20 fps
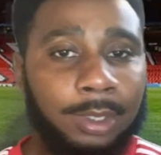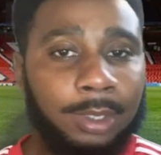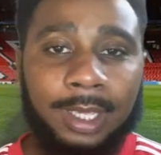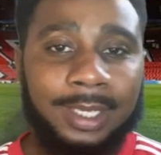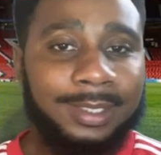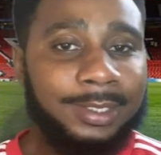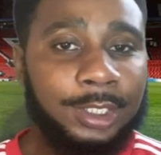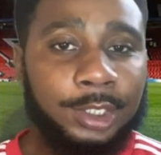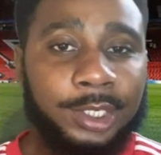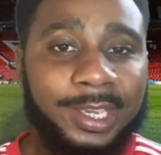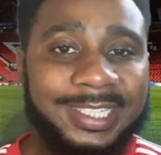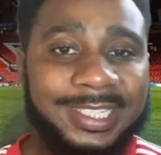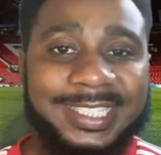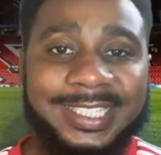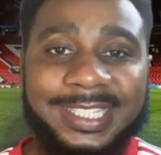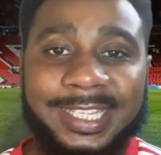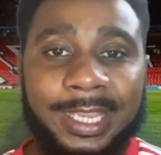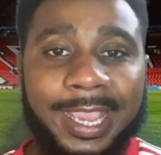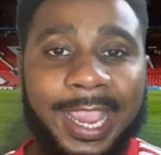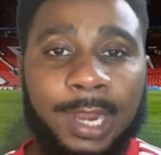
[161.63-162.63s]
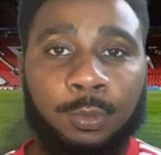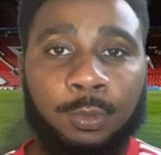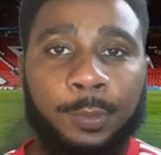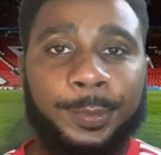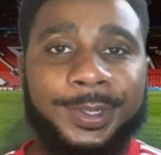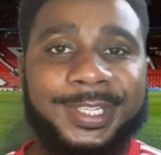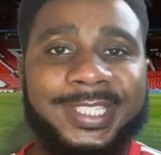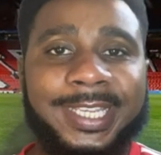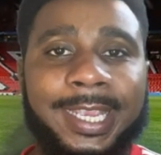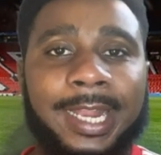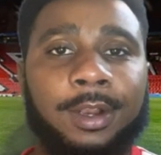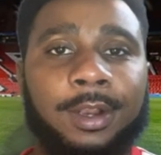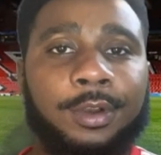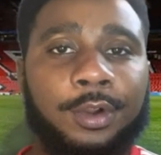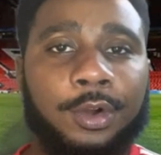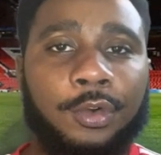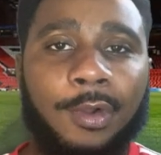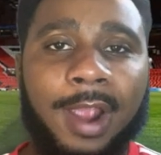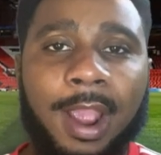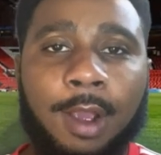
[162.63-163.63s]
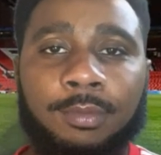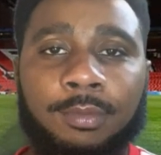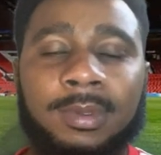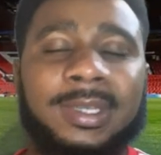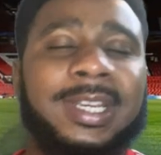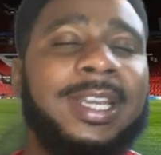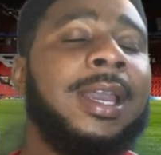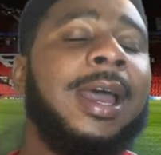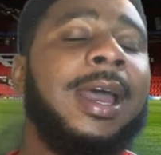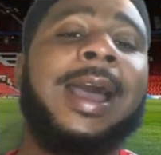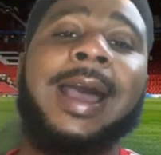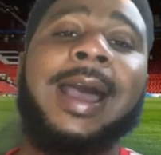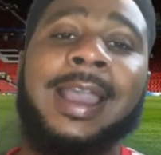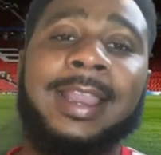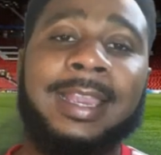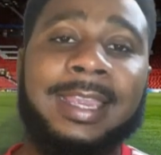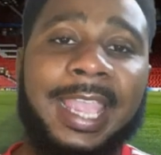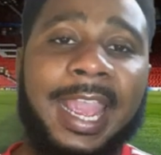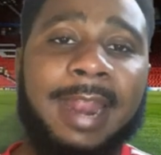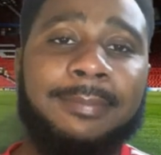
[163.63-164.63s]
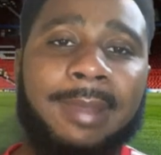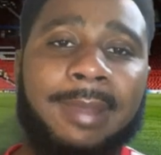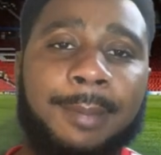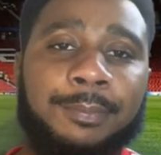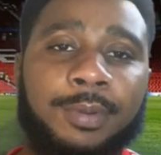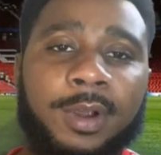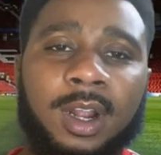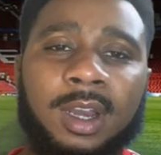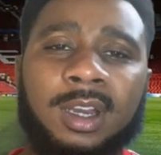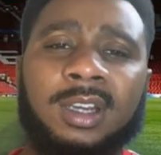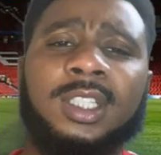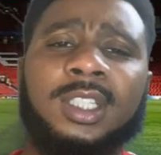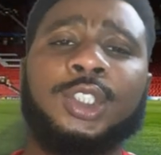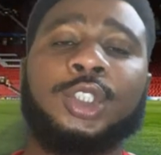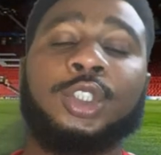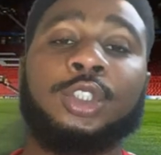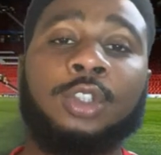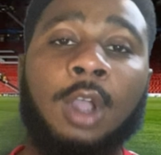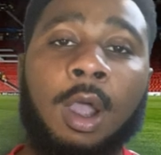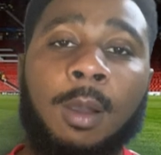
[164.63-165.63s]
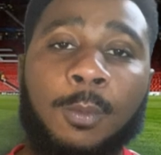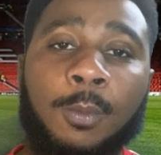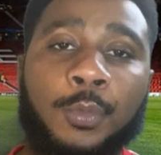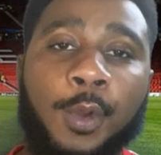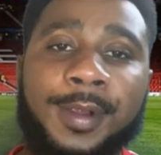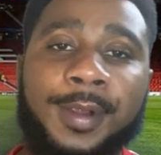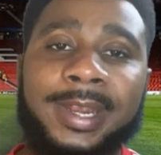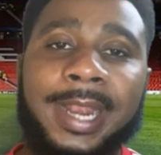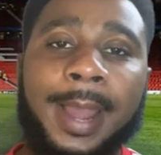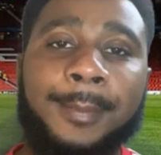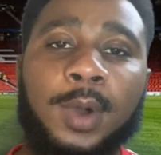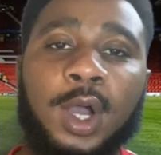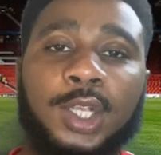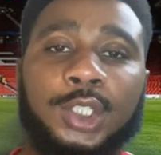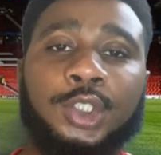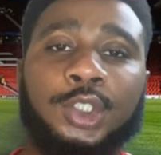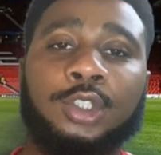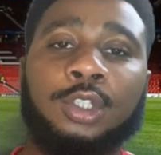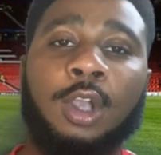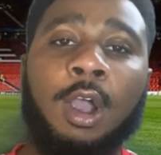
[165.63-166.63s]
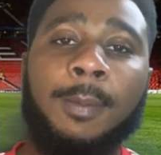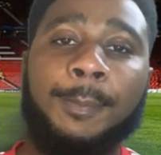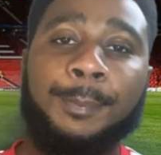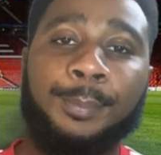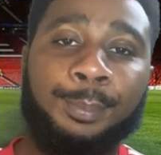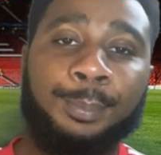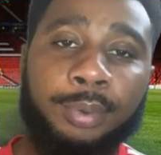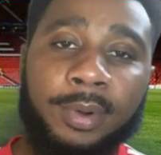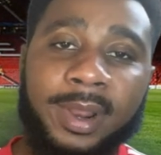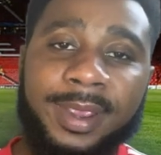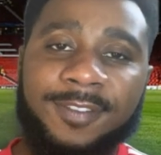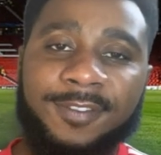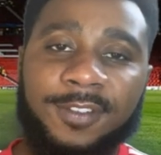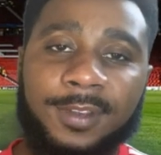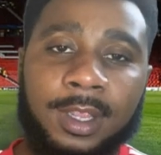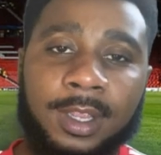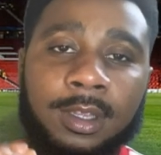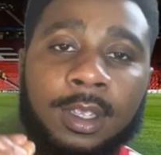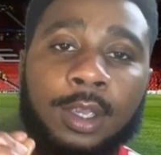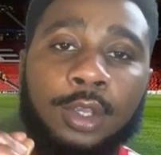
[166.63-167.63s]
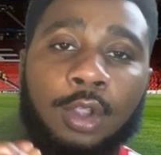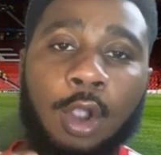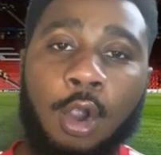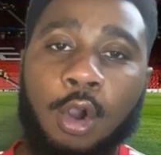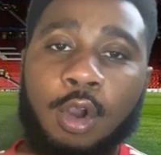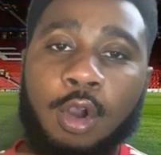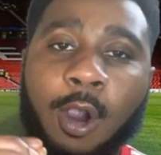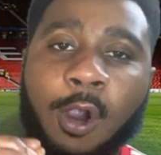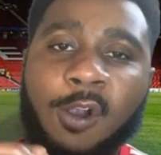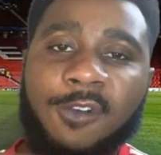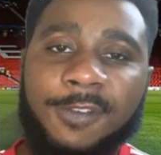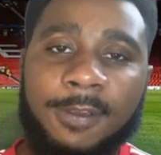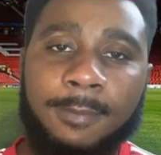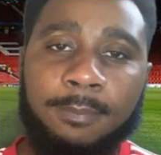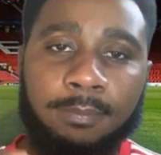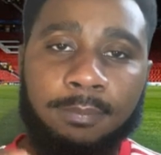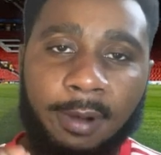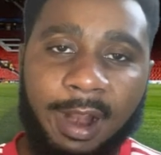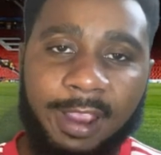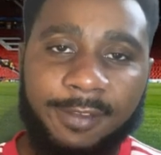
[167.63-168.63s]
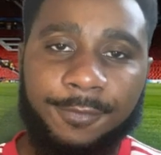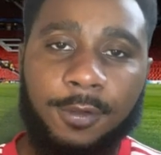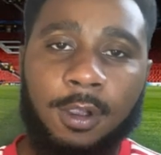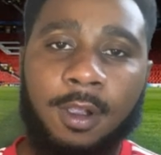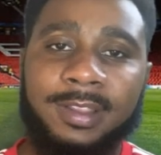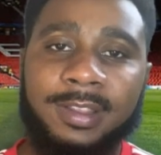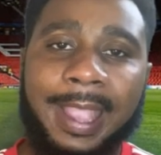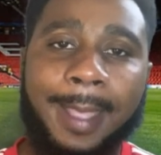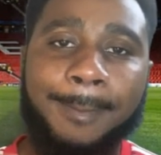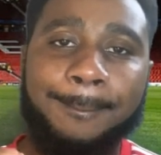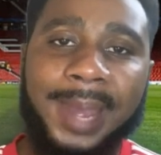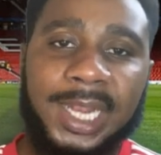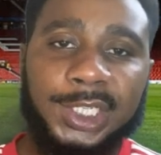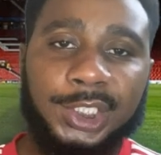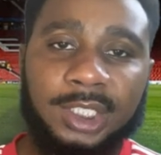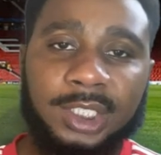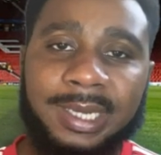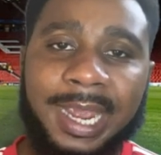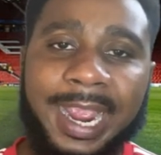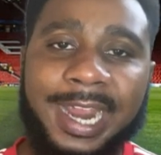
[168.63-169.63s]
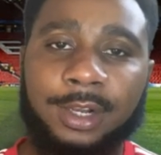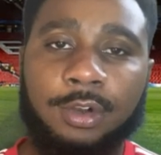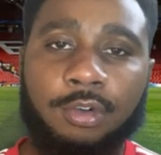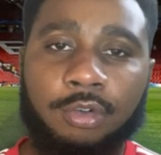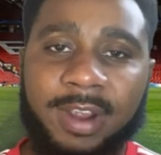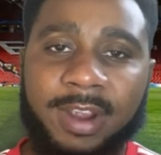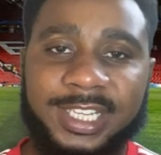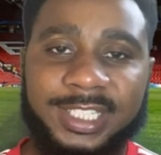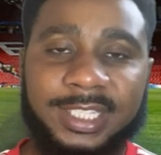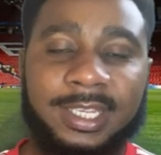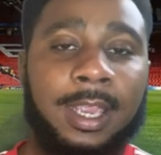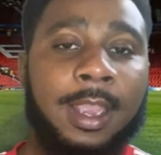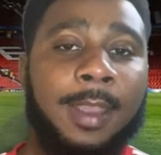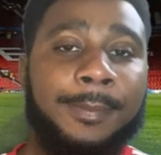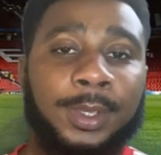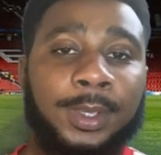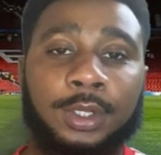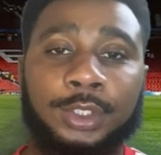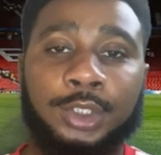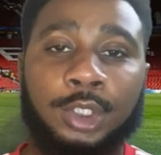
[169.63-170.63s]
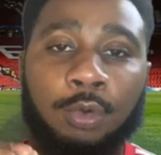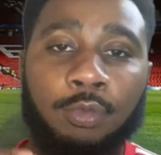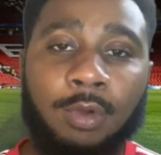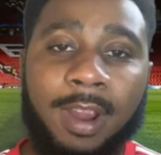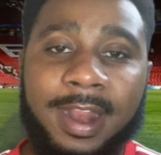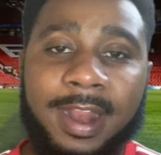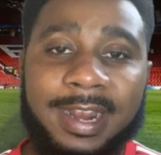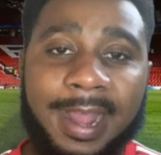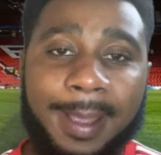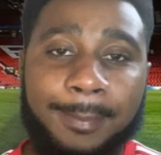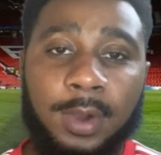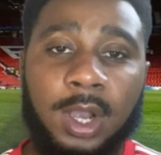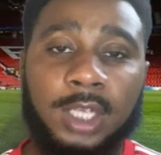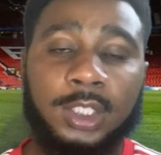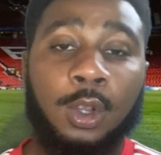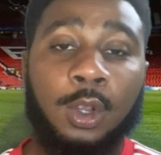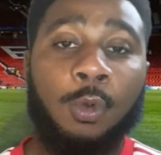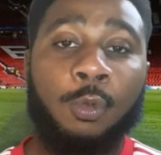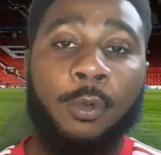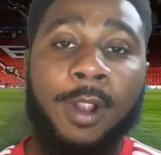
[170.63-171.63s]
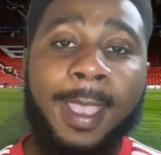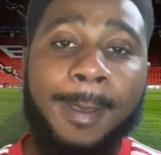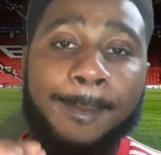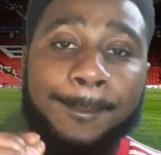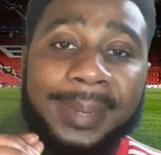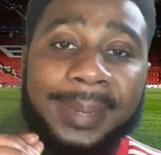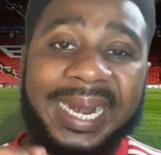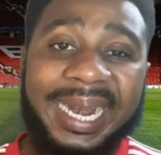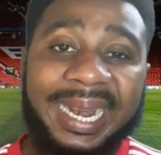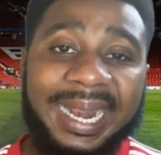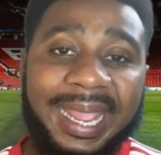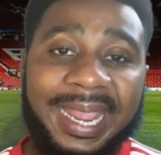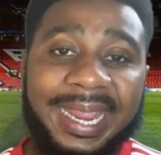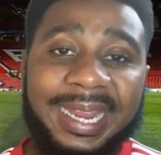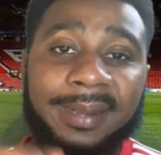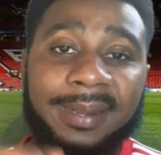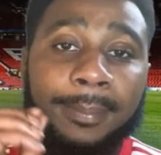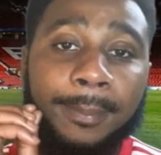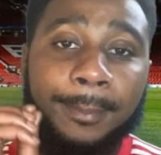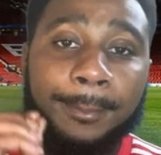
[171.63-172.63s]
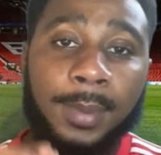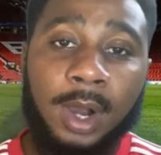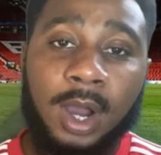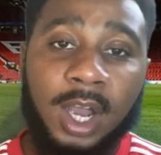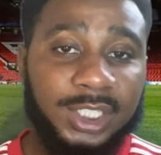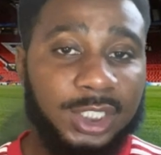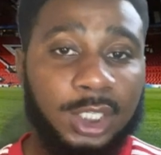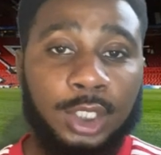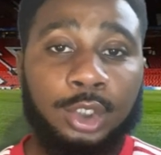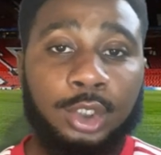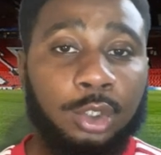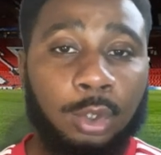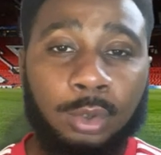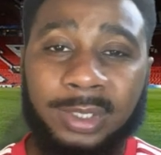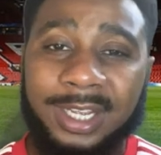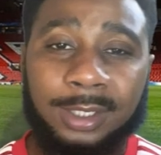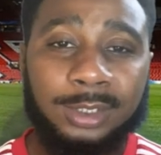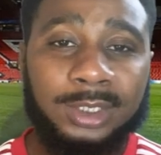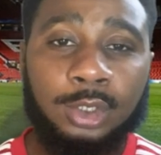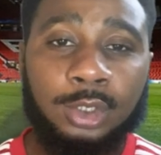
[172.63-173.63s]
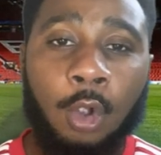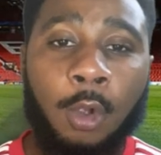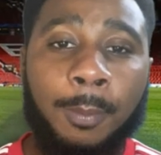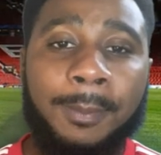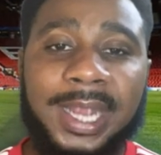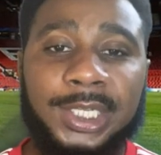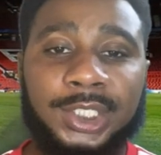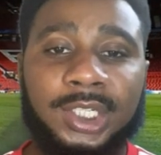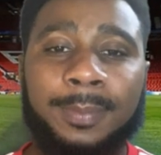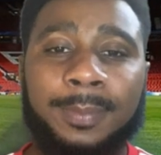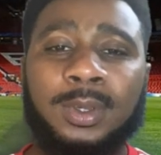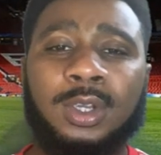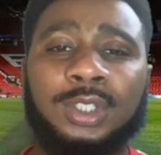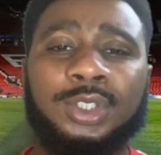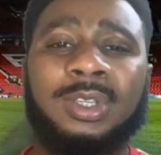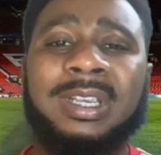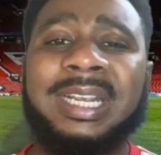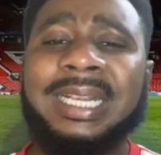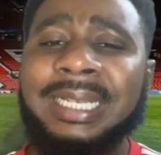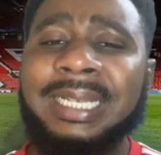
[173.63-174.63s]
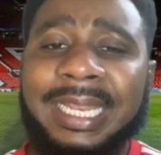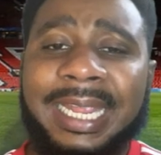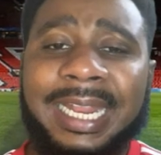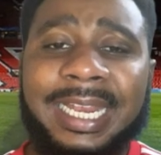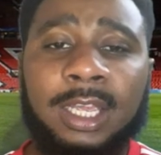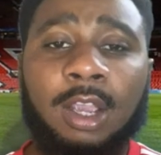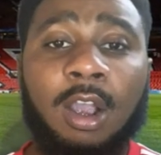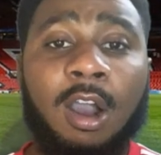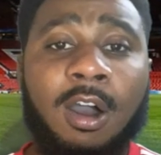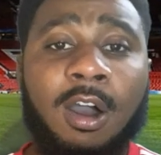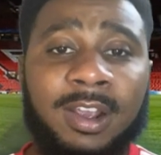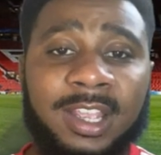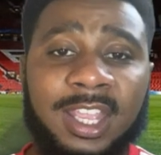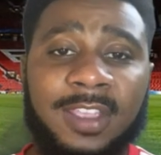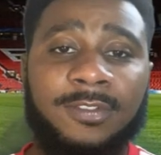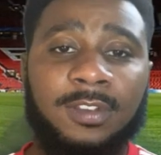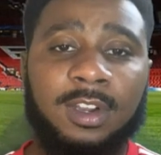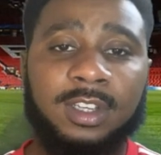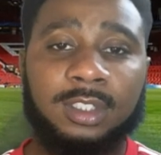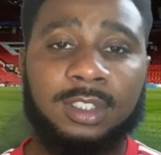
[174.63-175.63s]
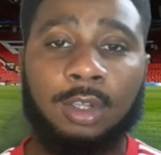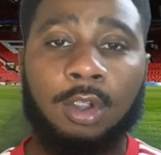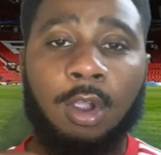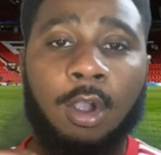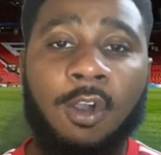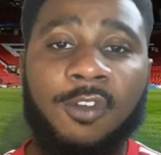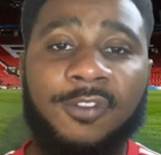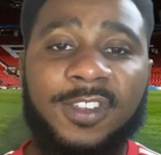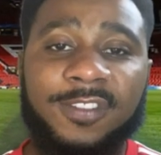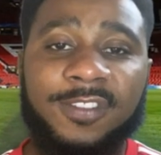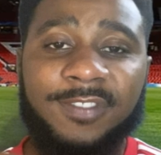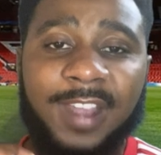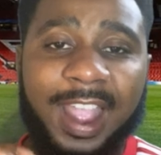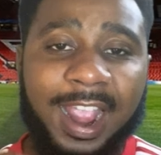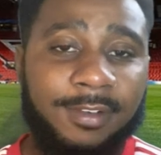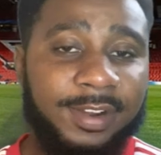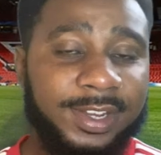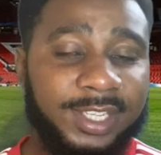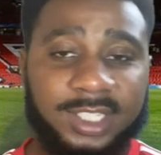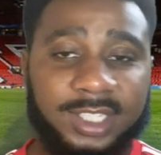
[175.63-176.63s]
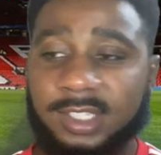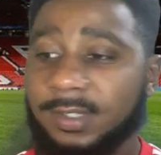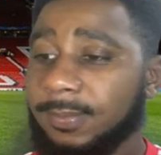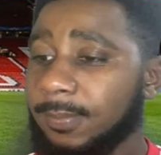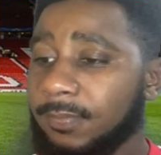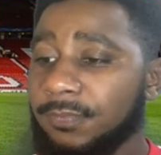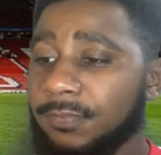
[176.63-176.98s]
And you can see Edward was sitting on the ground. Again, my brother, stop wearing that mask. Stop breathing your COVID breath on that Manchester United crest because you're wearing that mask. Wear plain mask so there was no Manchester United because you clearly are giving us the COVID virus.